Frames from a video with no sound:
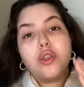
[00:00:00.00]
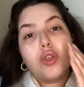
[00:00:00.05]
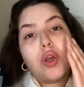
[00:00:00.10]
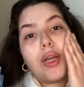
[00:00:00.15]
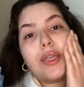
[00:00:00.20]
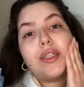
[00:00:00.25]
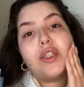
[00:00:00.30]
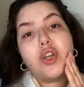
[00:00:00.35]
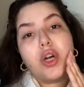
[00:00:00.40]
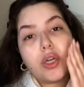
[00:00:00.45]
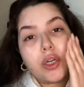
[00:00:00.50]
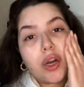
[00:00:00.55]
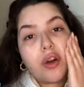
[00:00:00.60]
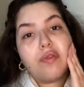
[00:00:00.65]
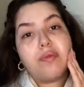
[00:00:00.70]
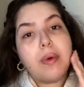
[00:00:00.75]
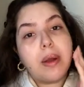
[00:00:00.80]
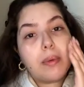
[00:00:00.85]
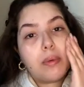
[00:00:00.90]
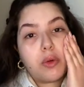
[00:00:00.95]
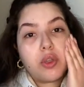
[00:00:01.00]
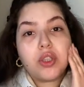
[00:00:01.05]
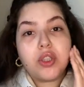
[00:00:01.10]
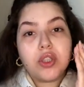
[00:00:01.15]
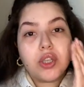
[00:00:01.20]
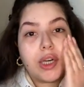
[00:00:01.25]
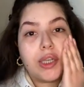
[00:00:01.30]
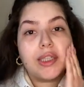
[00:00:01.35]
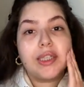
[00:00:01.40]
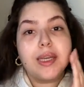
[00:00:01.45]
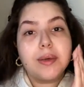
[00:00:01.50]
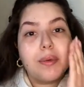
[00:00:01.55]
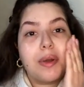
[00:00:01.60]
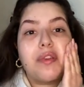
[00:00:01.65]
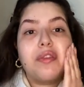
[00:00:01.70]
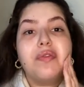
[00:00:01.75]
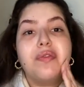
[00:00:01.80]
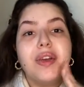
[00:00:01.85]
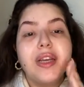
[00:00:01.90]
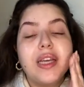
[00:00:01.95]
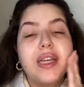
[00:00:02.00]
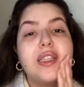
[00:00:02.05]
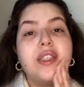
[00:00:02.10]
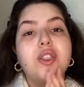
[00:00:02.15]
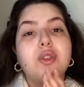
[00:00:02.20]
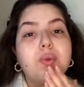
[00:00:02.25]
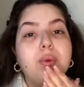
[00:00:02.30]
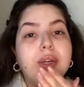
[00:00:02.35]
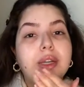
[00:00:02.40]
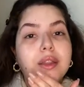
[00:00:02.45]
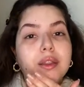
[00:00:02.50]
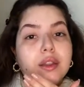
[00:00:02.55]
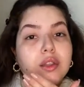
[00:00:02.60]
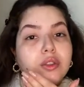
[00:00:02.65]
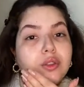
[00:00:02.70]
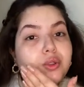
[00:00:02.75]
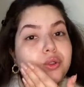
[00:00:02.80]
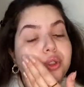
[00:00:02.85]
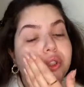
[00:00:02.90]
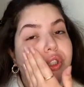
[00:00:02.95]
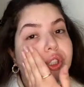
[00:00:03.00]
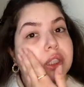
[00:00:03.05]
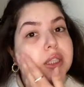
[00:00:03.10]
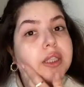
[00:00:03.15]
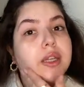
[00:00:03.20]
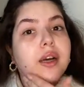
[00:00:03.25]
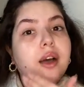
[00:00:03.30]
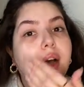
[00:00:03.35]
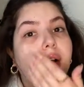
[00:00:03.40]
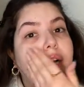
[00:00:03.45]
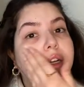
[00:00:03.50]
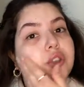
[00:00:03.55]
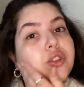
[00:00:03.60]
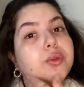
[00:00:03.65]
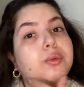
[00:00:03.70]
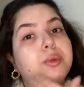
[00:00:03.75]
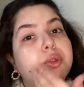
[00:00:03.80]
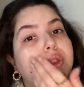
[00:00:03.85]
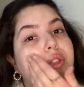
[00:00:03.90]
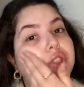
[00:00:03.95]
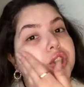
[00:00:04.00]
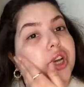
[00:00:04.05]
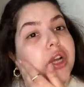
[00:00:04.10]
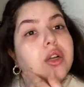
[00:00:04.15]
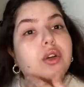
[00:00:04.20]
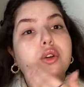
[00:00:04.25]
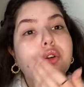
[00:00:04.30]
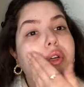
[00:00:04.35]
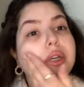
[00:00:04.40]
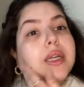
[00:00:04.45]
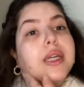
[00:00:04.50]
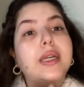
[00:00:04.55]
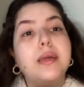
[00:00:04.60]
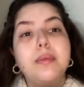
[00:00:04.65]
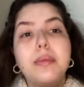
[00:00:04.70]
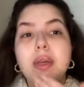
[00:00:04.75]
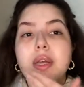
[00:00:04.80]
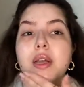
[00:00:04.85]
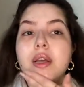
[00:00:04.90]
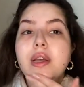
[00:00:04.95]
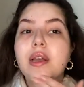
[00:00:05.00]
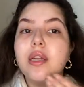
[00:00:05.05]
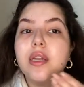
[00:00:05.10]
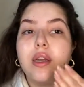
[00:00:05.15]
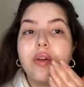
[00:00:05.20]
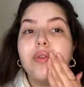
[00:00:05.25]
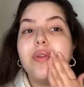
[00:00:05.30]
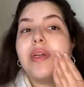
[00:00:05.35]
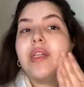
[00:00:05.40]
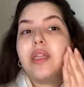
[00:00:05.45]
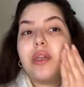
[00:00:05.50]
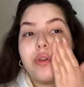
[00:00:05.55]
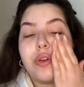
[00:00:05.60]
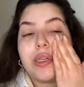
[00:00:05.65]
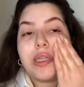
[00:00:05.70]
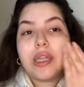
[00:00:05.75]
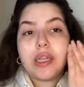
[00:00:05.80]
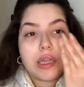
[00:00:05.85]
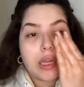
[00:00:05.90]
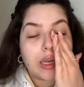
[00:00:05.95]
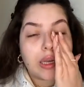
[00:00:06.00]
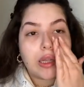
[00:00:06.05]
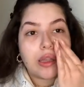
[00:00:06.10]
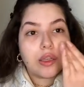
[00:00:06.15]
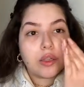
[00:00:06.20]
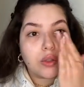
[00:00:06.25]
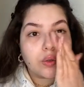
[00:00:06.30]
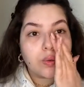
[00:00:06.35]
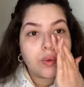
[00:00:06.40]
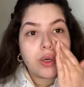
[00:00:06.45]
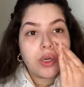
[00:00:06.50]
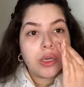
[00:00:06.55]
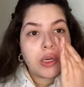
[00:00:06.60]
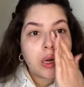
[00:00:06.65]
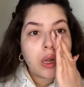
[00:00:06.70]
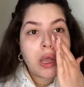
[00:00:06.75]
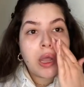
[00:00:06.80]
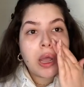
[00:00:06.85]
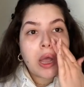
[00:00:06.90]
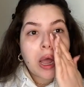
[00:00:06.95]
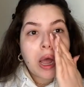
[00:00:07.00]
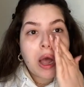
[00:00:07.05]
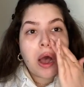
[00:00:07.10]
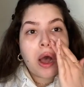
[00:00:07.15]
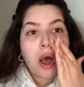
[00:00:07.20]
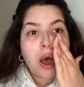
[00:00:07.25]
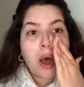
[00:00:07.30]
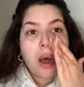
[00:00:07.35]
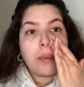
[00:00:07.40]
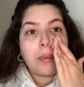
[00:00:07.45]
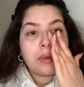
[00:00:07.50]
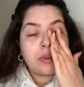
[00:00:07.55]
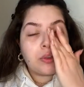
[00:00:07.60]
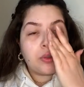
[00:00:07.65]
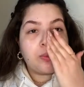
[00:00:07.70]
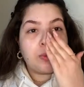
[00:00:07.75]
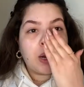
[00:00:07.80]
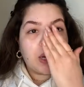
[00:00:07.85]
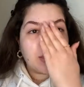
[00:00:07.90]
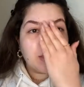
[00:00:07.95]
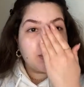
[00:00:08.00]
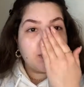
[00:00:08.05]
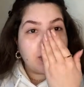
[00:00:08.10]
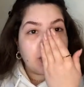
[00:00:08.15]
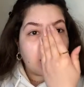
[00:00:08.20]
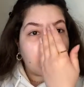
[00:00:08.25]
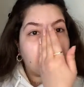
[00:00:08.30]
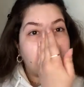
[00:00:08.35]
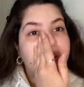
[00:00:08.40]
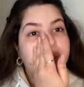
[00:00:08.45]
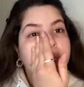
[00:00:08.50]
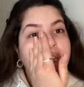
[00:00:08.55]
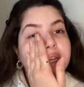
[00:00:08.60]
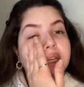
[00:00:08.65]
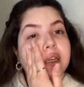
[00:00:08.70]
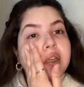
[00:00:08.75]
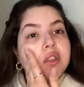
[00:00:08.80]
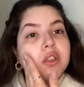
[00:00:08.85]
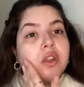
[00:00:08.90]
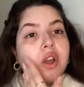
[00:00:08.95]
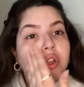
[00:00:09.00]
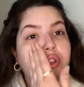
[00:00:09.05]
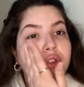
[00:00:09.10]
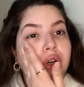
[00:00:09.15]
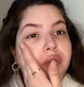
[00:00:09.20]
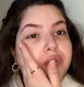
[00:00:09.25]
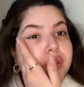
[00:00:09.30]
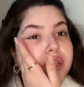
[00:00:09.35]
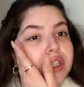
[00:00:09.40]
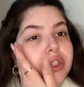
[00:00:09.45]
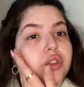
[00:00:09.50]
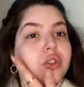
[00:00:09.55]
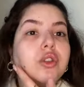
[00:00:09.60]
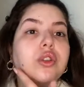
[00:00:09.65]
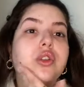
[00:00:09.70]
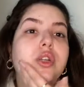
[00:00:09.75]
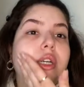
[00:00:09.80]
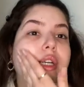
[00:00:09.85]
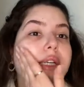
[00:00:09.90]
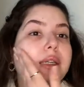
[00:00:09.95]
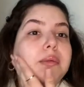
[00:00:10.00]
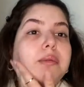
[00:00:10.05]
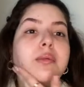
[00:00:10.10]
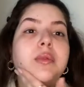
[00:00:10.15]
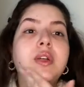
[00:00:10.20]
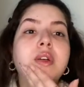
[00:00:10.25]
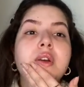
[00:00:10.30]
I start off by moisturizing my face with the Neutrogena Hydro Boost Gel Cream, and I really like this one. It reminds me of the Kiehl's Ultra Facial Cream.